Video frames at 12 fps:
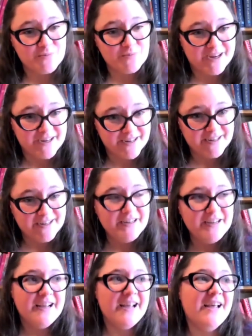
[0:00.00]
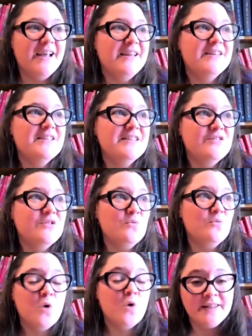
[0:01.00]
Beck. And
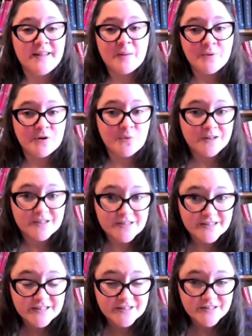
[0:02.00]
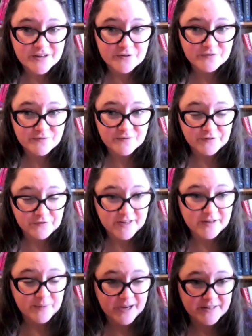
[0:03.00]
one, that book wouldn't exist if
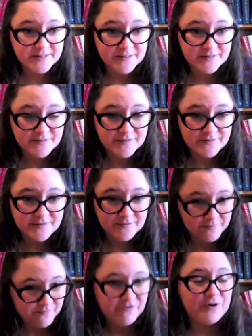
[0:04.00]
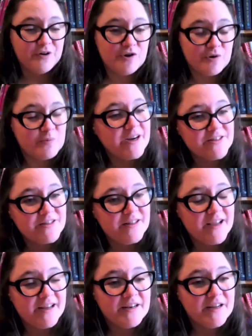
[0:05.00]
Kim hadn't founded her press and
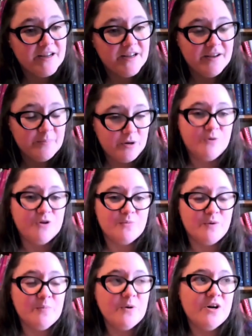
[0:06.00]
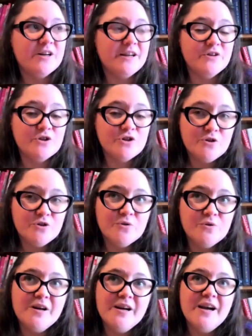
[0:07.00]
then published my book. And
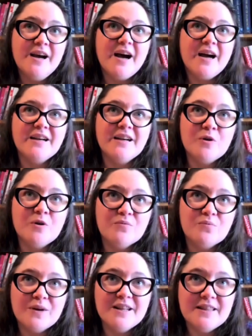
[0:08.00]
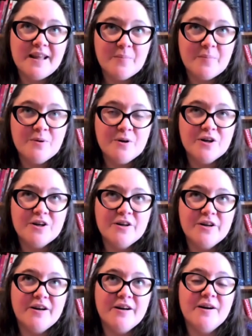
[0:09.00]
two, I never would have written that book
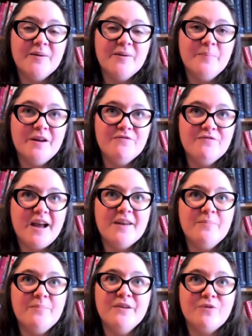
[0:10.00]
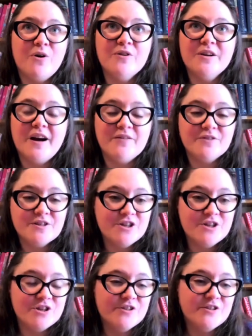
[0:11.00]
if it hadn't been for all the
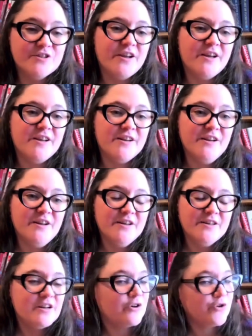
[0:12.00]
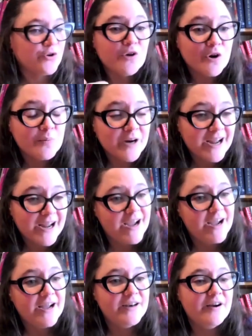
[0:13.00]
conversations that Dr. Crome and I
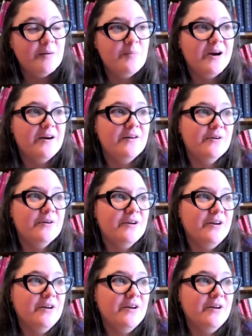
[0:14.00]
had about